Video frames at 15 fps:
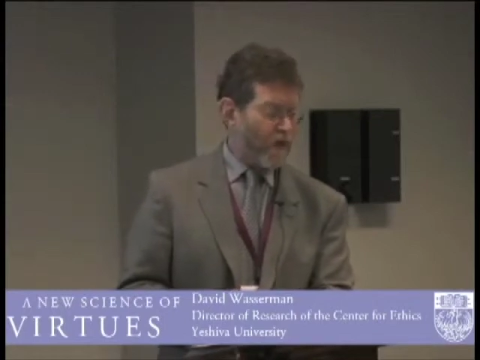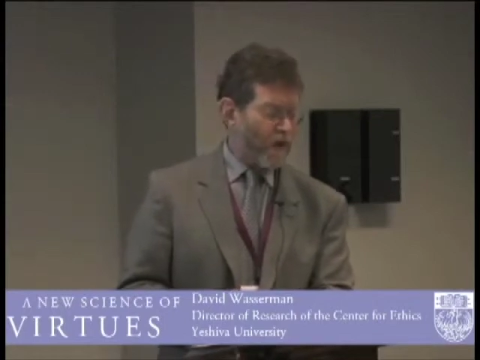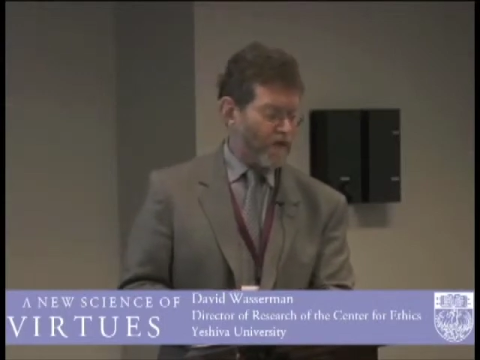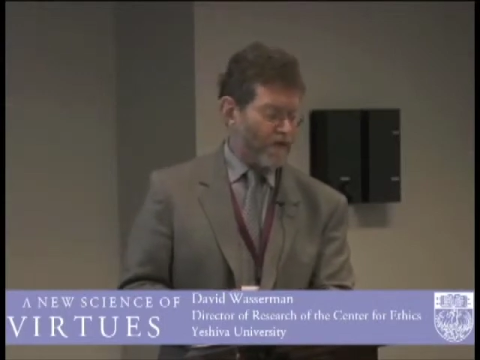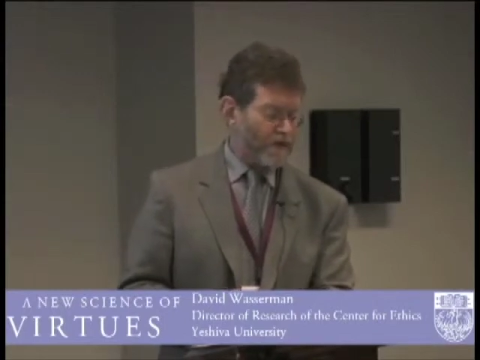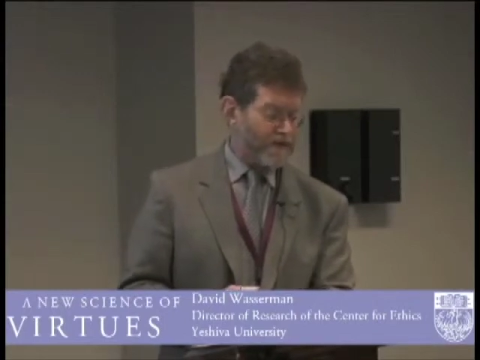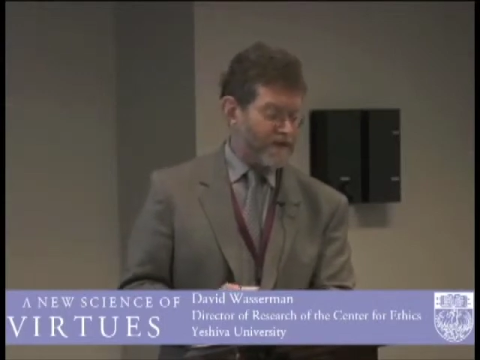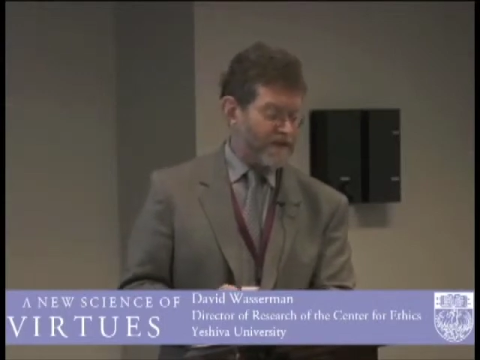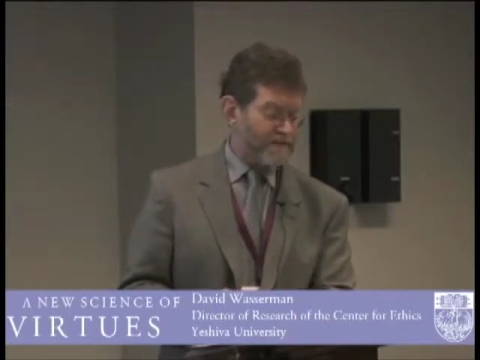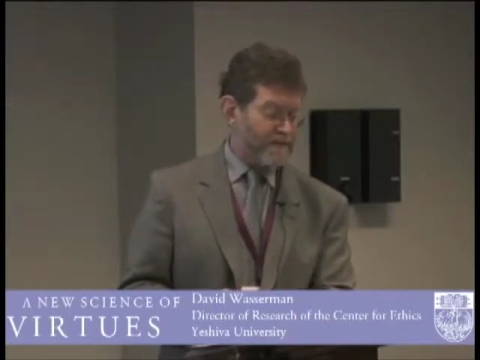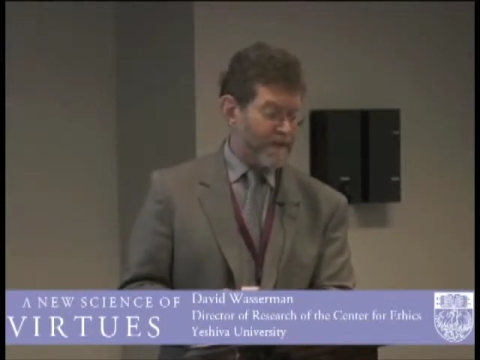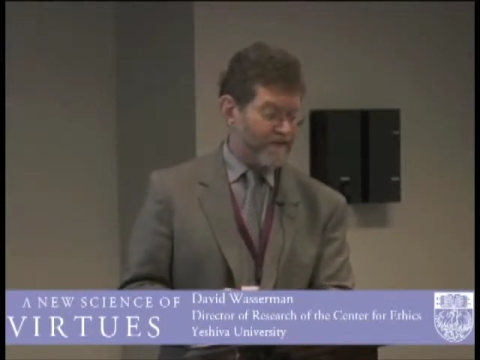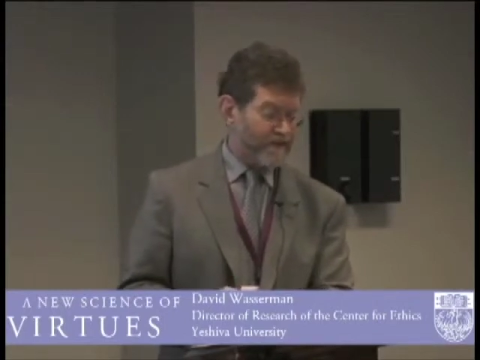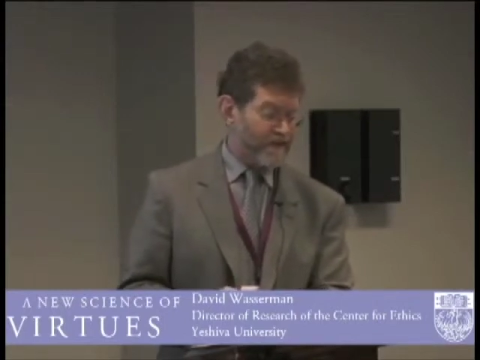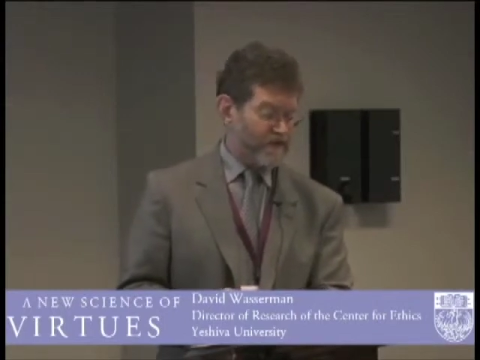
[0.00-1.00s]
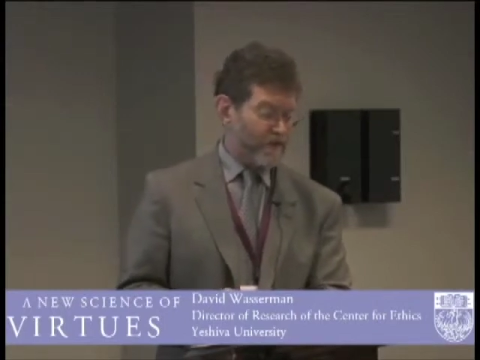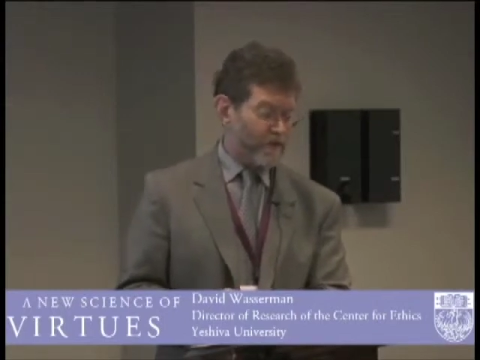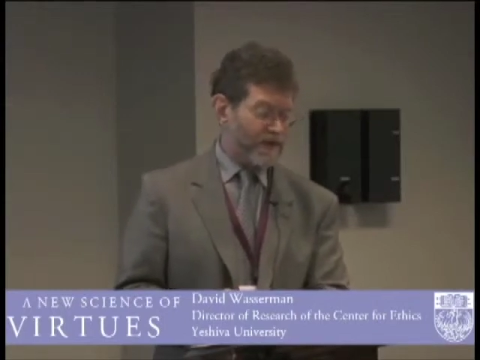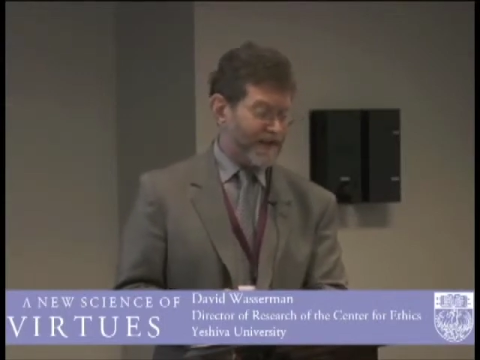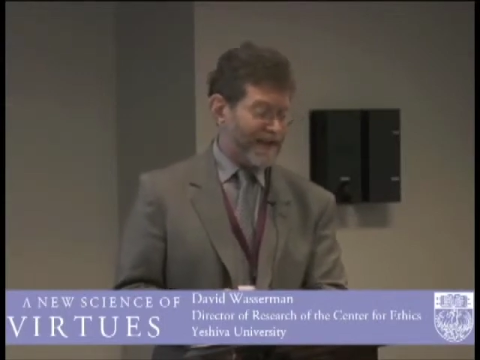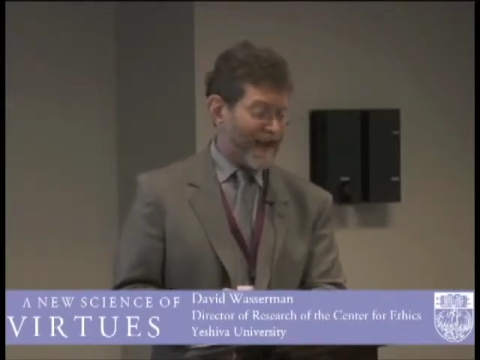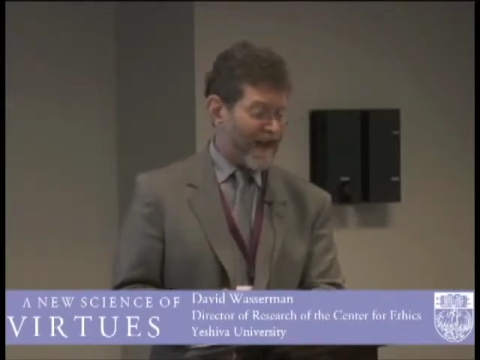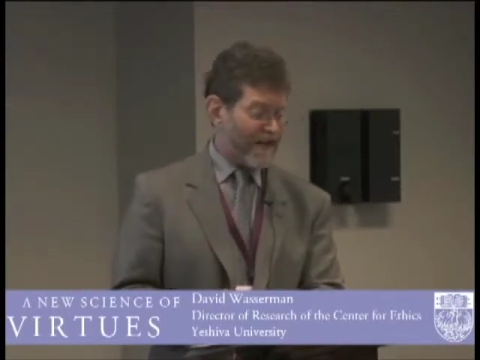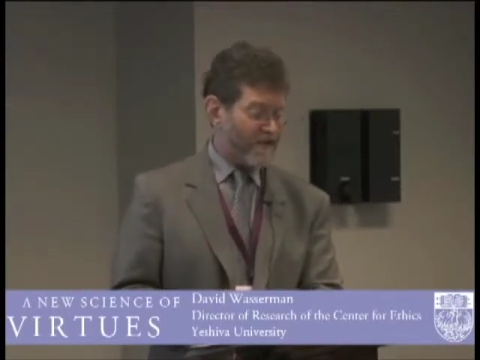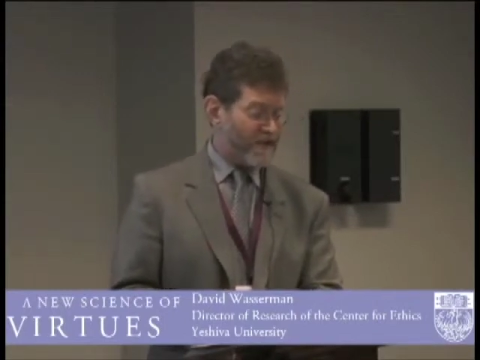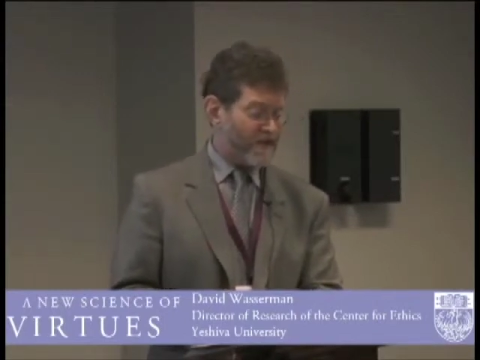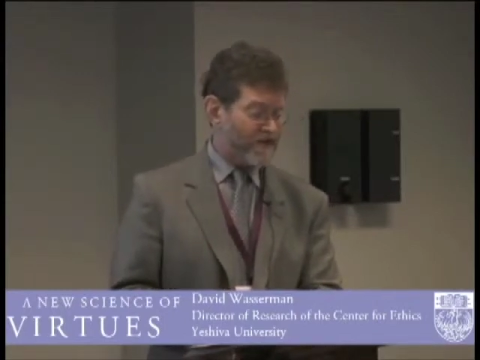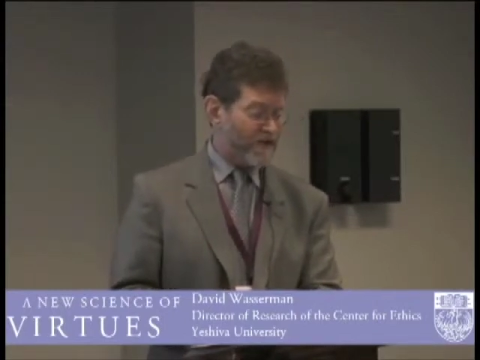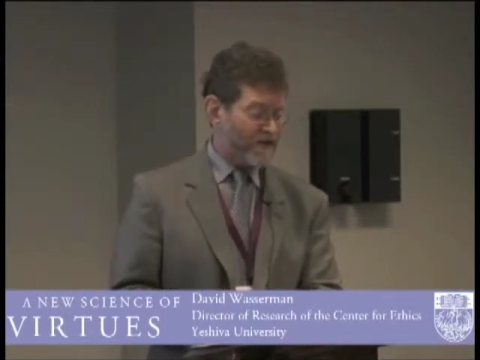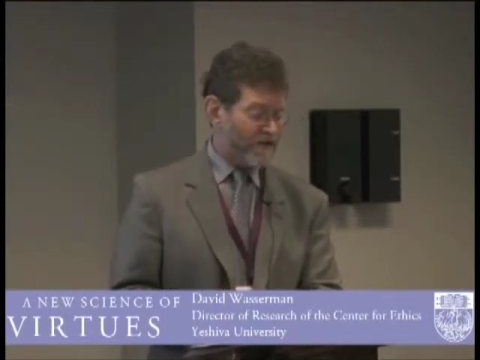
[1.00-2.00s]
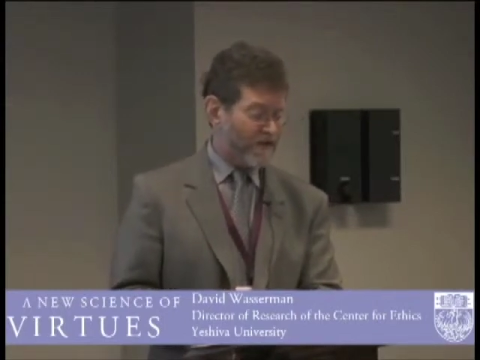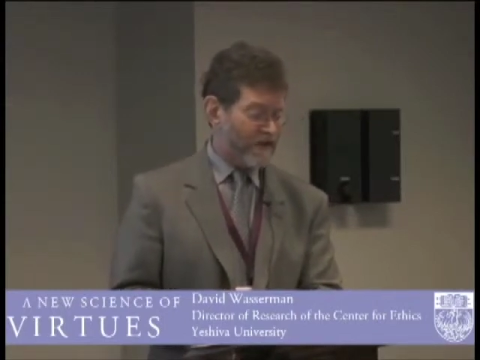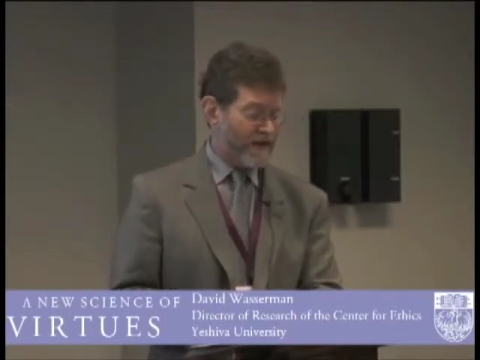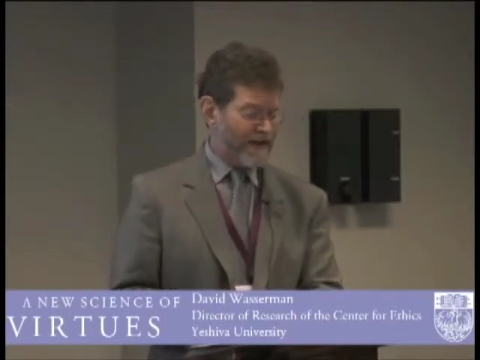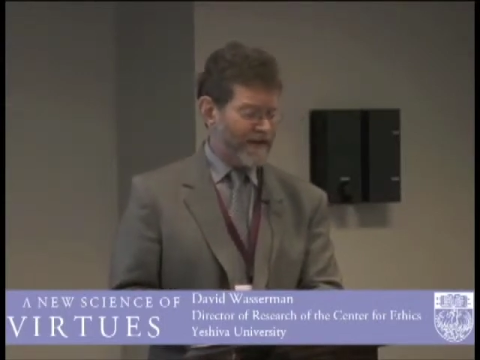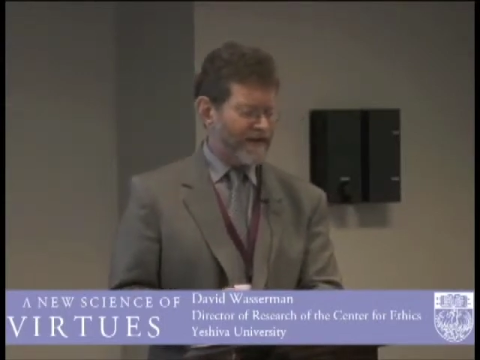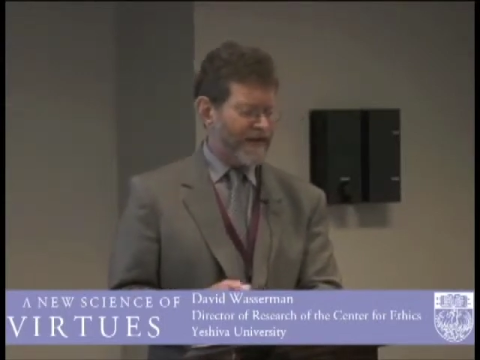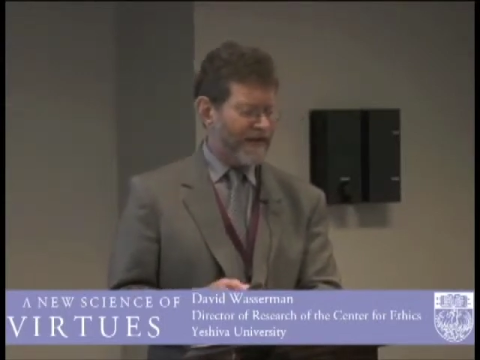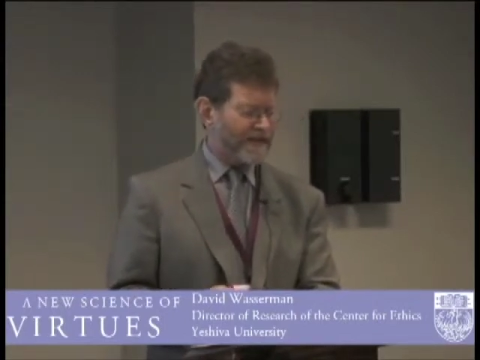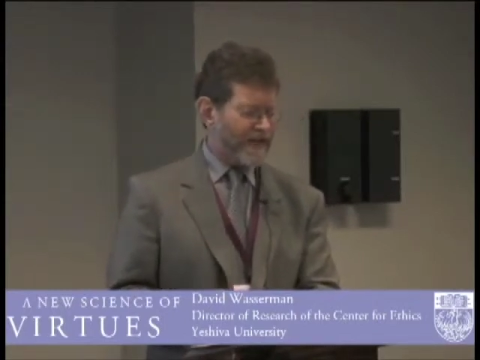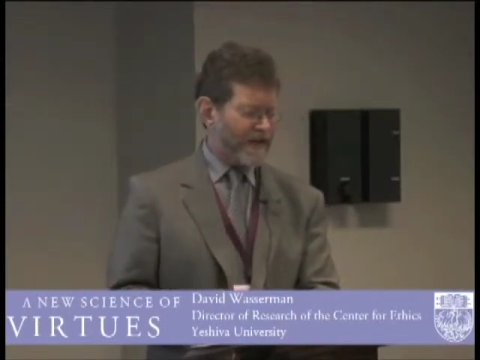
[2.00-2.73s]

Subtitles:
moral, and spiritual character, the